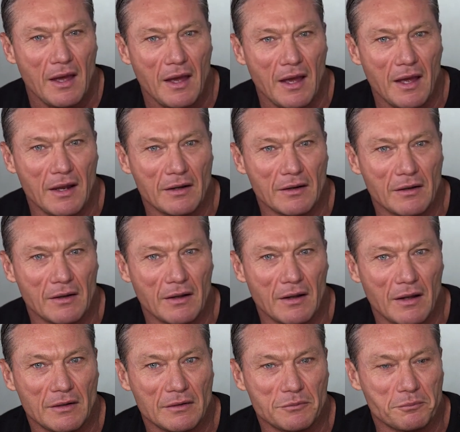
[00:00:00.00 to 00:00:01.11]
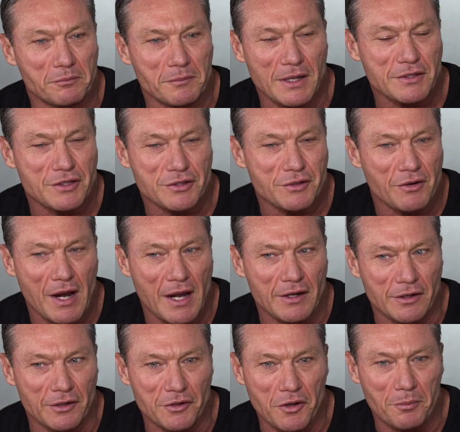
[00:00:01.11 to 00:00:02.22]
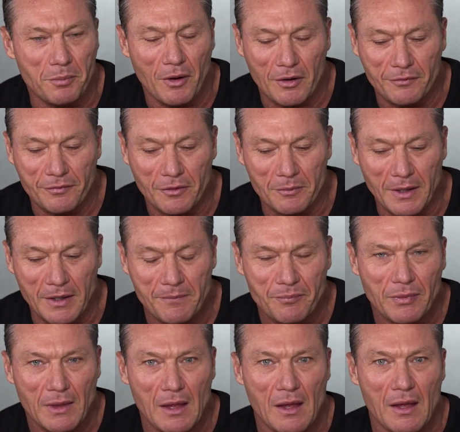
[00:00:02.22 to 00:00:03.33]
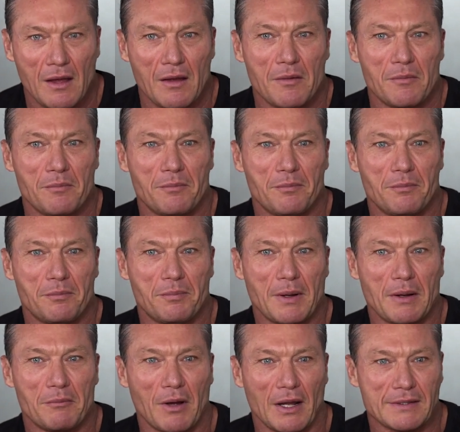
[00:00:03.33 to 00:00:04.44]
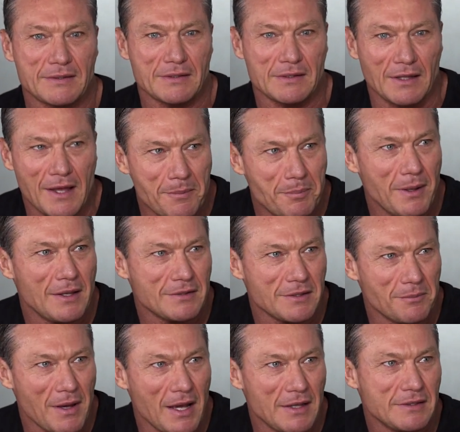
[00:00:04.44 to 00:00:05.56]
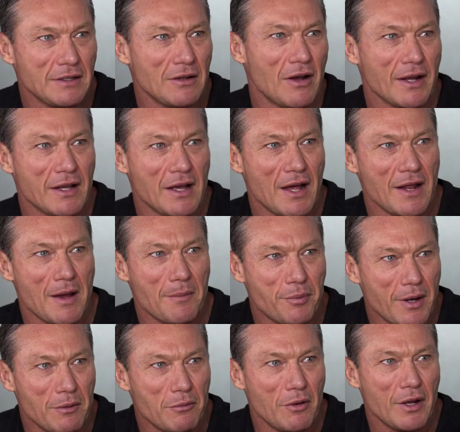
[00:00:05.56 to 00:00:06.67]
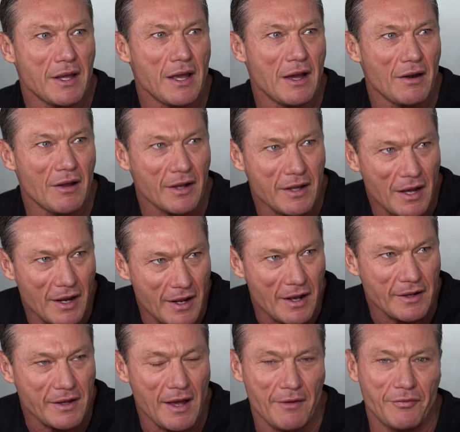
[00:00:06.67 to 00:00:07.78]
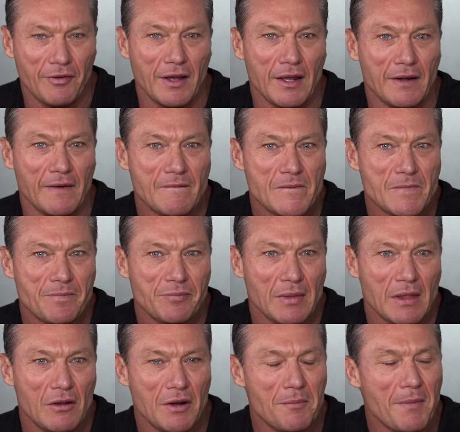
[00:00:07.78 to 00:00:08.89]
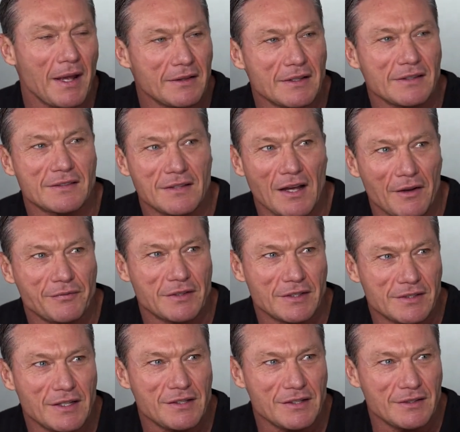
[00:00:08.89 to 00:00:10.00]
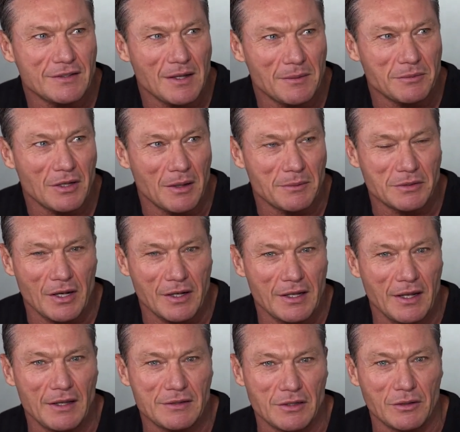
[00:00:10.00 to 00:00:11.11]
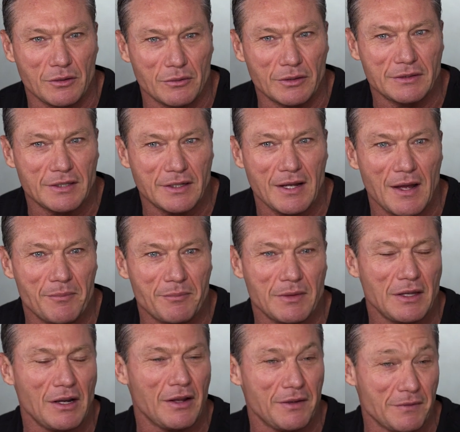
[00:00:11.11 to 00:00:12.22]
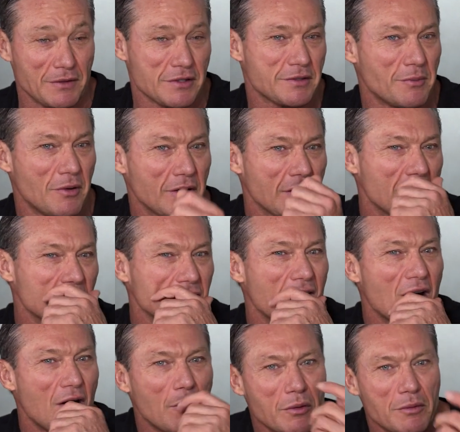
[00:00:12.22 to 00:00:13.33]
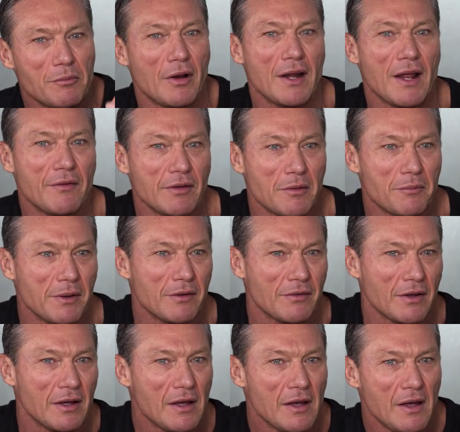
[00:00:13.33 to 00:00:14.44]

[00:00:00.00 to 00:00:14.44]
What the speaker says: And Mick's just created a new pod for me. But my sleep is amazing. I cut out pre-workout. I cut out caffeine. You got to make these tough decisions sometimes. Like, is it good to come? You know, even this morning I was like, I wouldn't mind having a bit of a